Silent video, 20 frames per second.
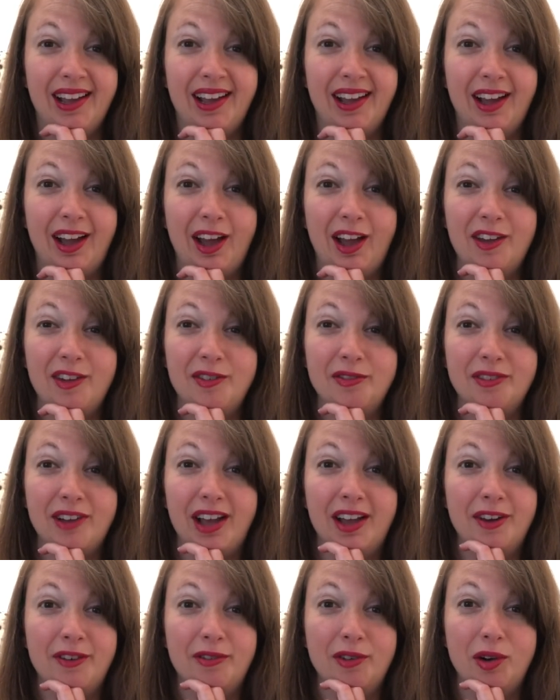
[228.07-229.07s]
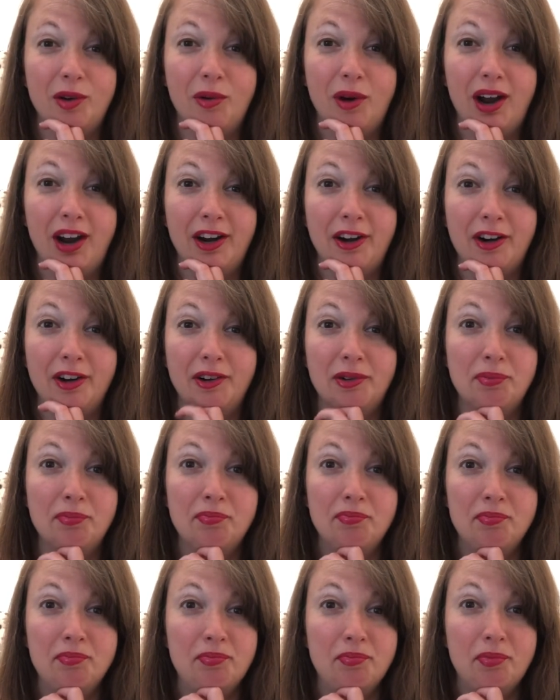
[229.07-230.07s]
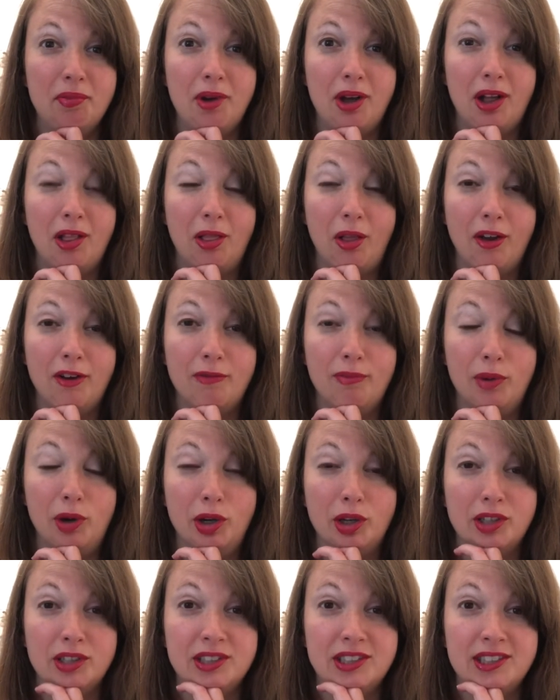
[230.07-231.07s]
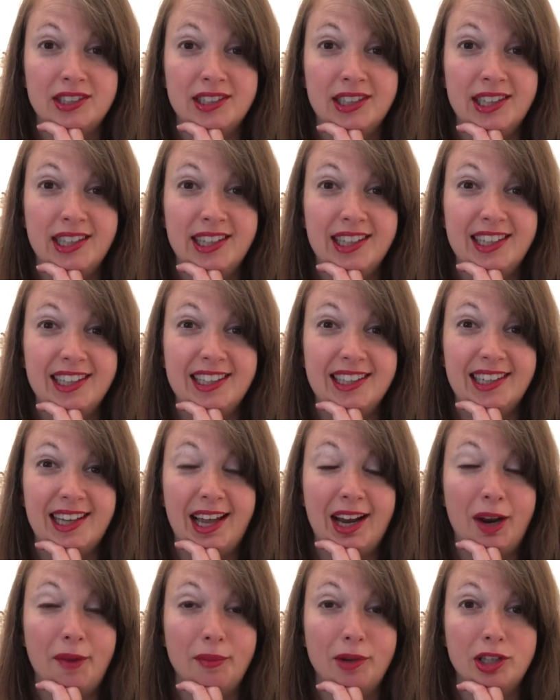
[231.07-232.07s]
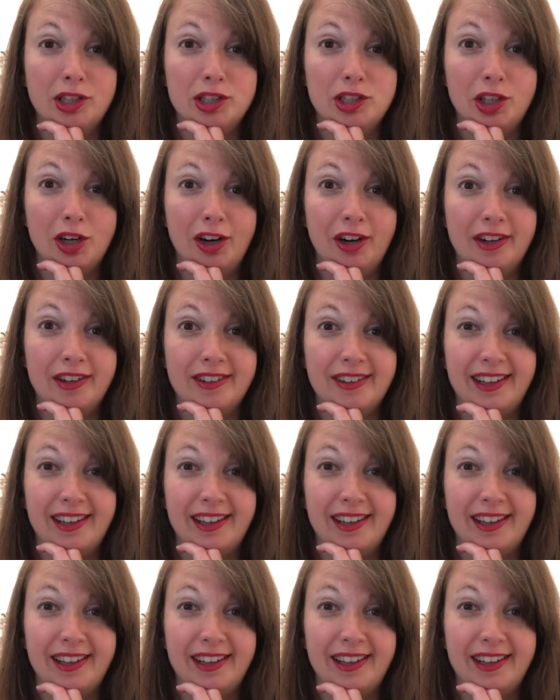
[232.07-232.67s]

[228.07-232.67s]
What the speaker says: I've kind of acquired a lot of books, and I'm concerned.